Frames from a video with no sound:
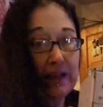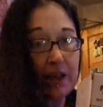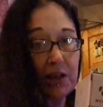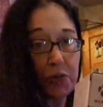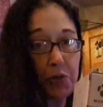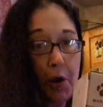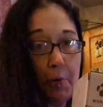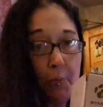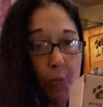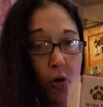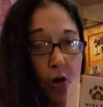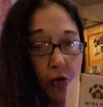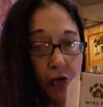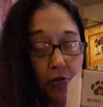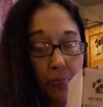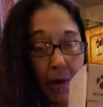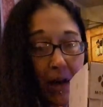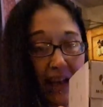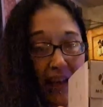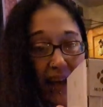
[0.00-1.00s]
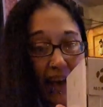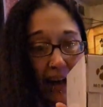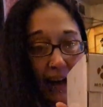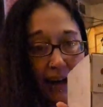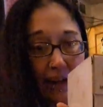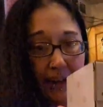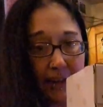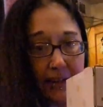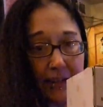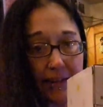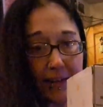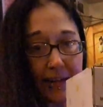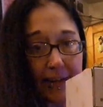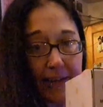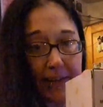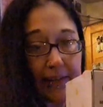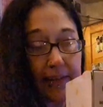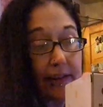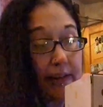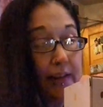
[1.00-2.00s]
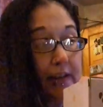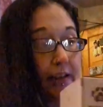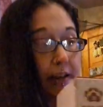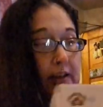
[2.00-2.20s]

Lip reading: That's what I bought for my cats.